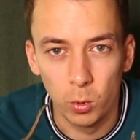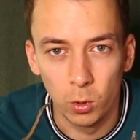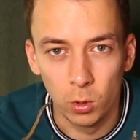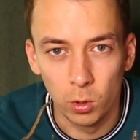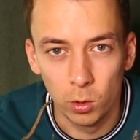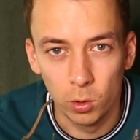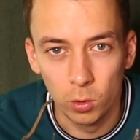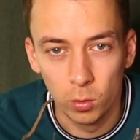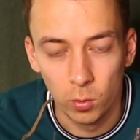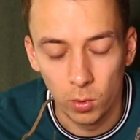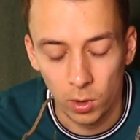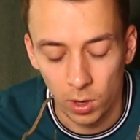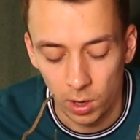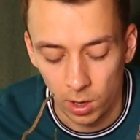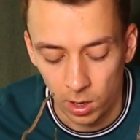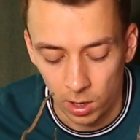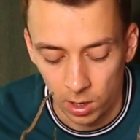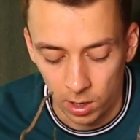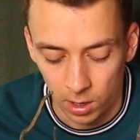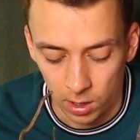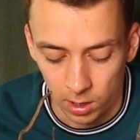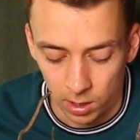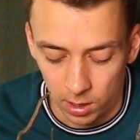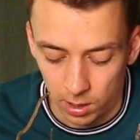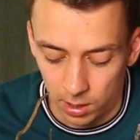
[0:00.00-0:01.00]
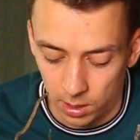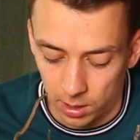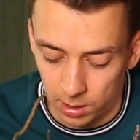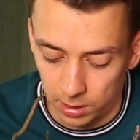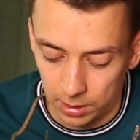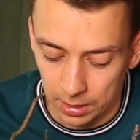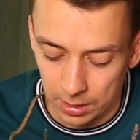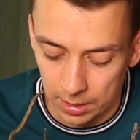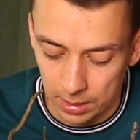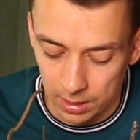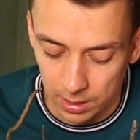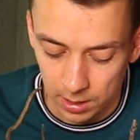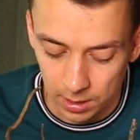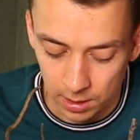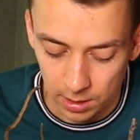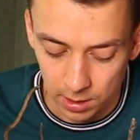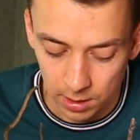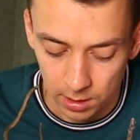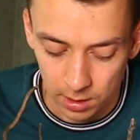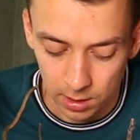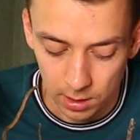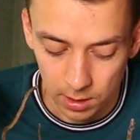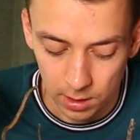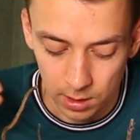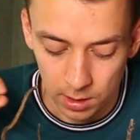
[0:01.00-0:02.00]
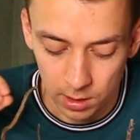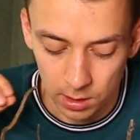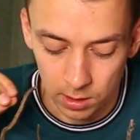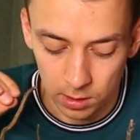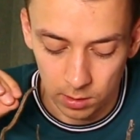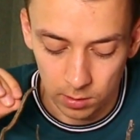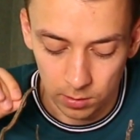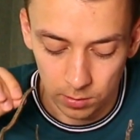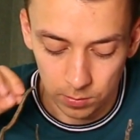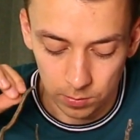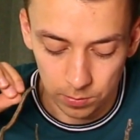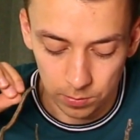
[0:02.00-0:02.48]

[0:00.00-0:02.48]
glue, and then I